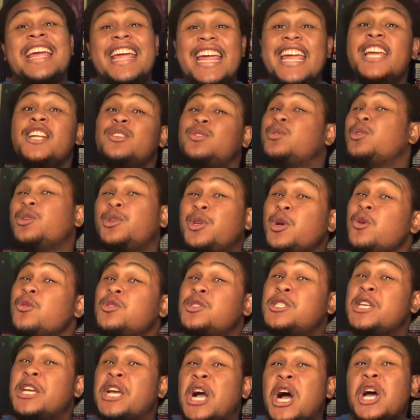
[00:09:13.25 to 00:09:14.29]

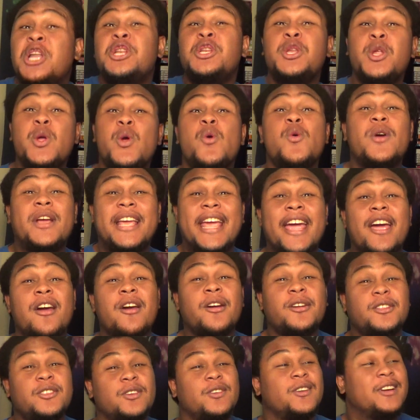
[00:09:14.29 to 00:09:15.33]
introducing a new
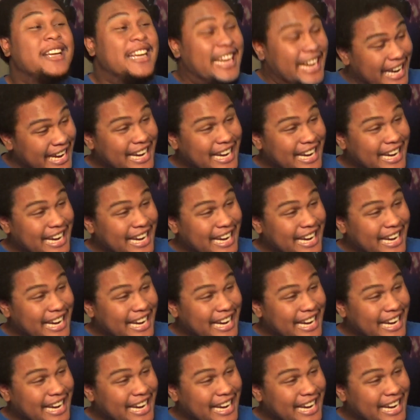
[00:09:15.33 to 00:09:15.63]
character